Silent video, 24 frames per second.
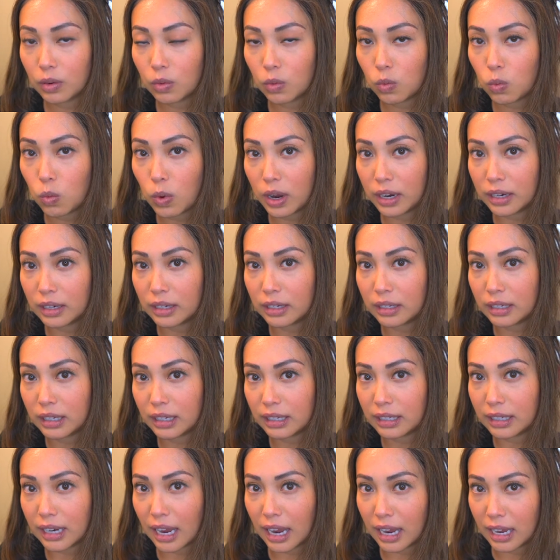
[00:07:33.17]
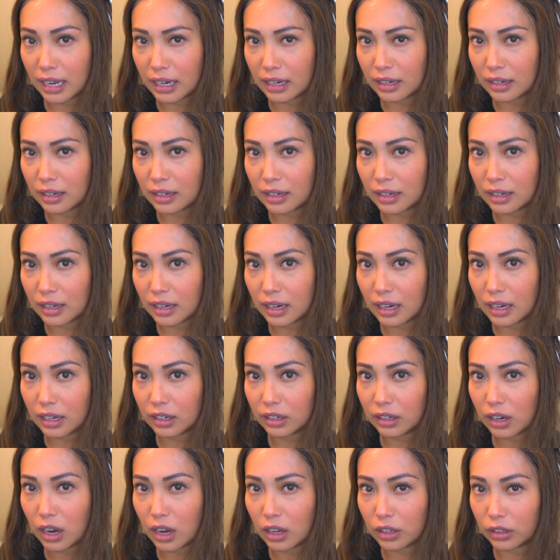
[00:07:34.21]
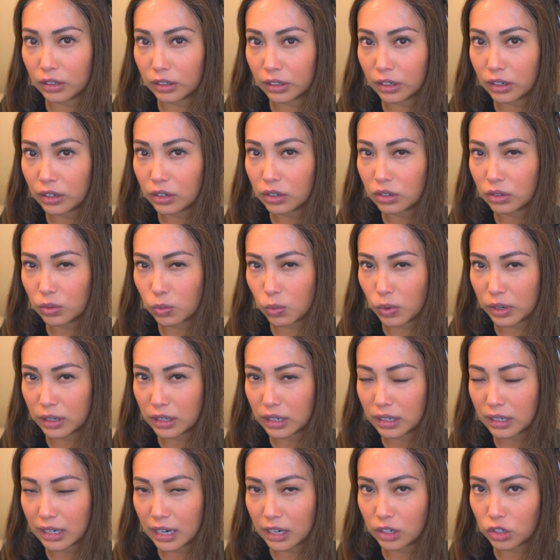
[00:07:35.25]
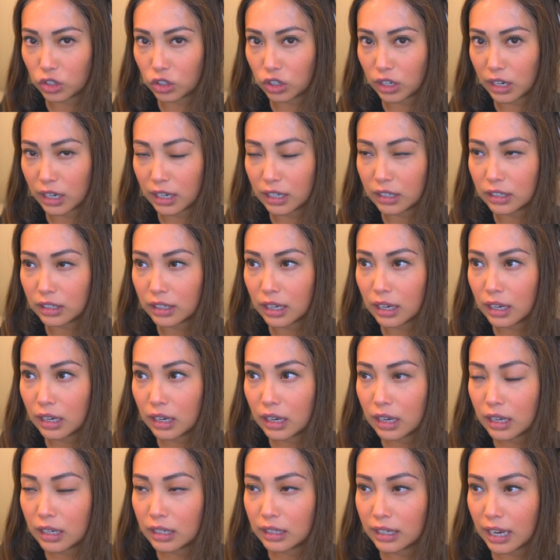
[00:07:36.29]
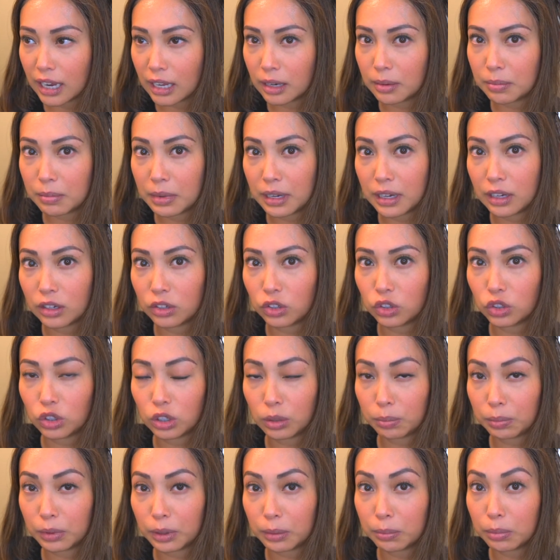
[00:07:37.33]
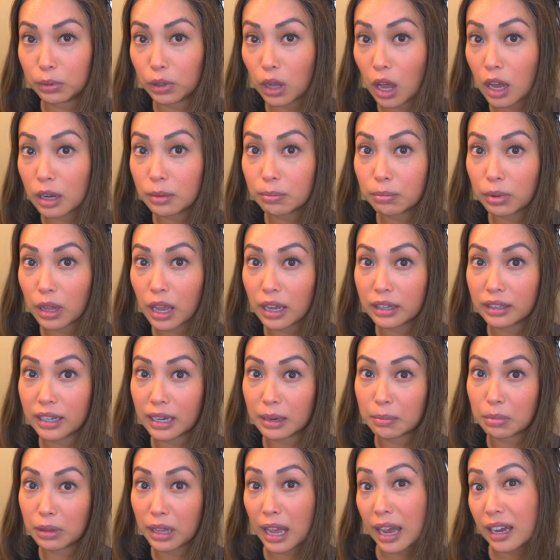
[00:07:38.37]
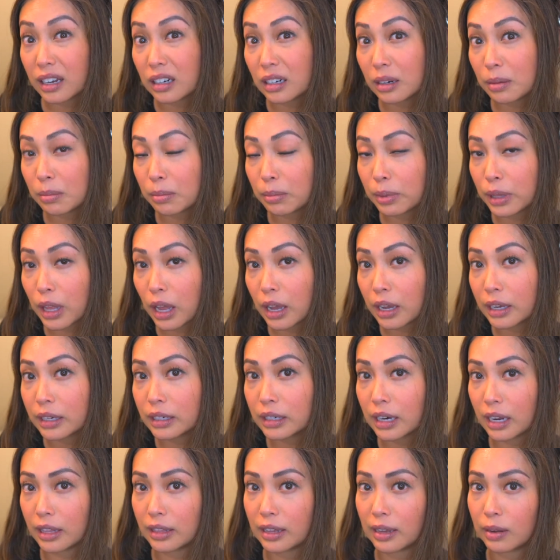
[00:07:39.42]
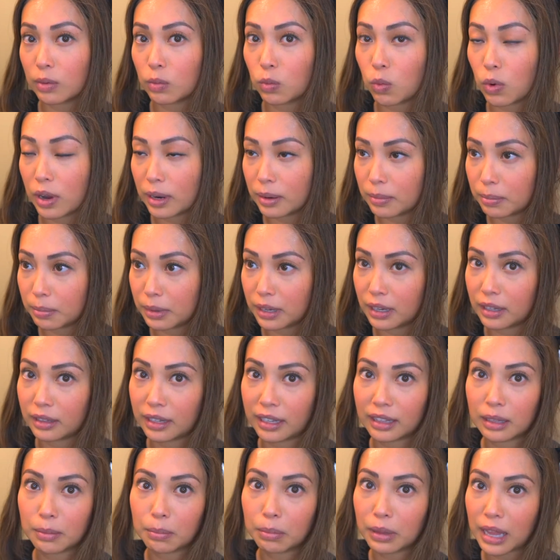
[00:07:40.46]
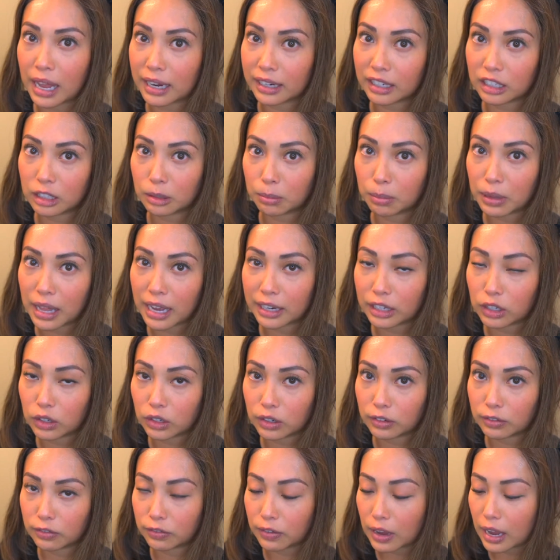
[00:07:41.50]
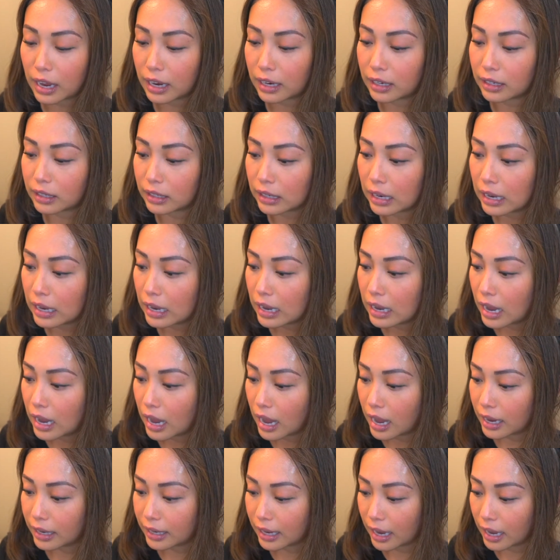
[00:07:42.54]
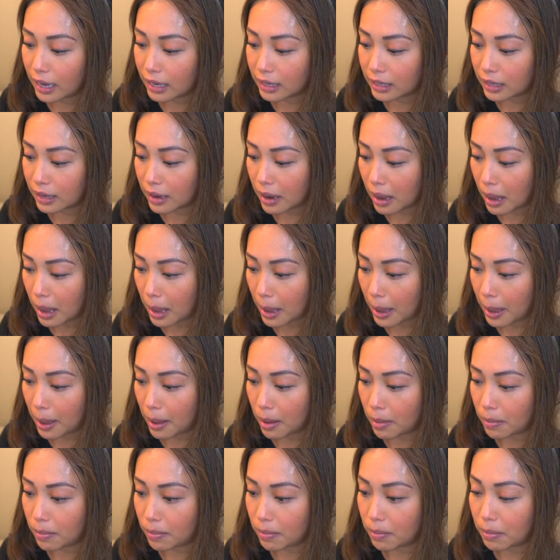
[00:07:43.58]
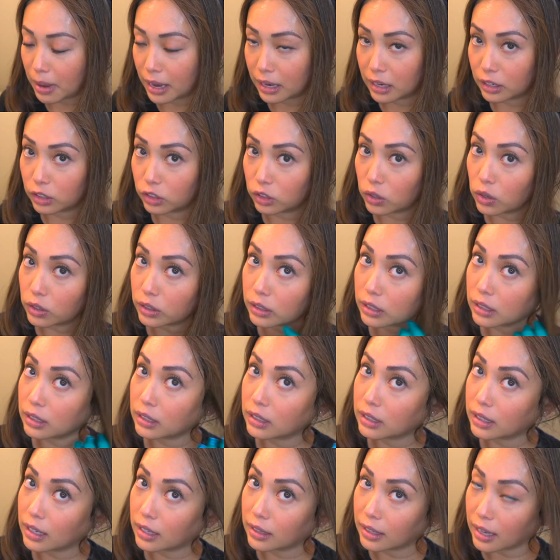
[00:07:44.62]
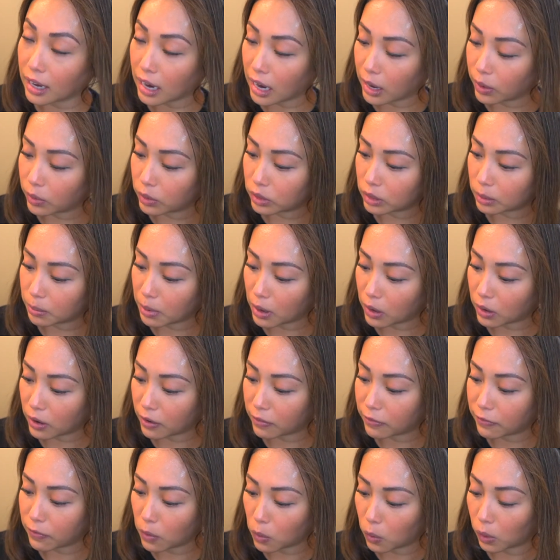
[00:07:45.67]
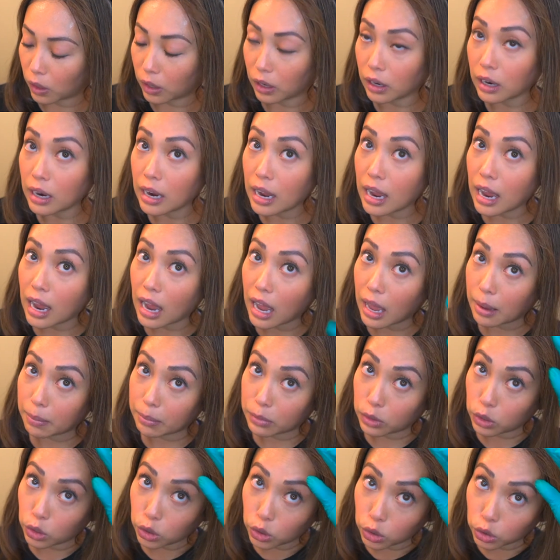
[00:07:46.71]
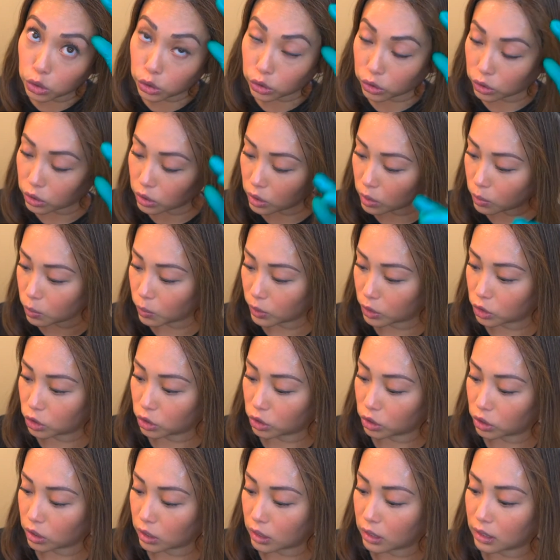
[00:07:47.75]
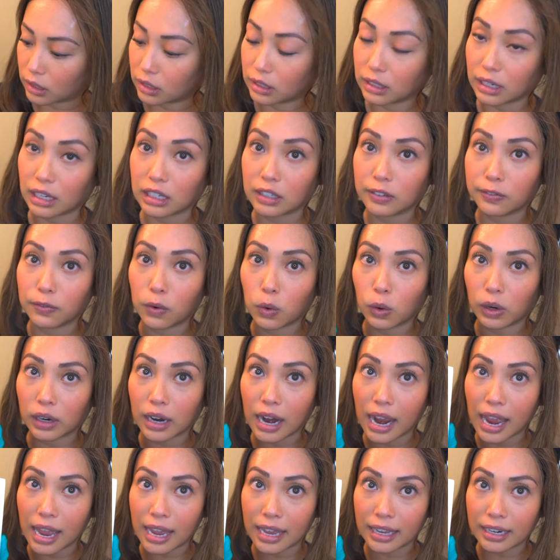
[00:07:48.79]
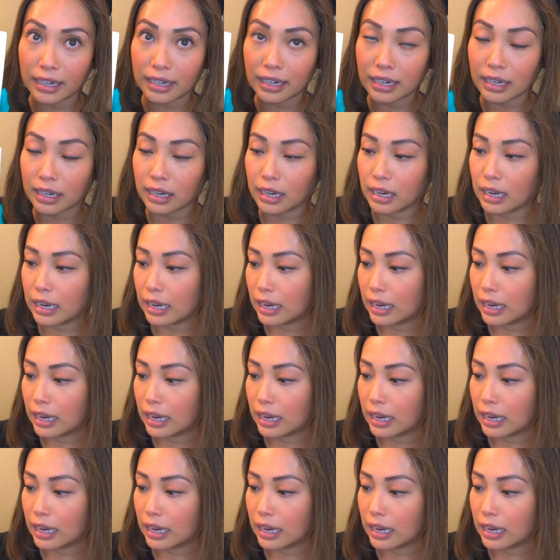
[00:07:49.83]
1 to 10 in color, 1 to 10 shades, 10 being super blonde, like platinum blonde, and then 1 being like the blackest black you can find. Again, my consultant said that I was about a 4. I'm neutral, which it says 4N.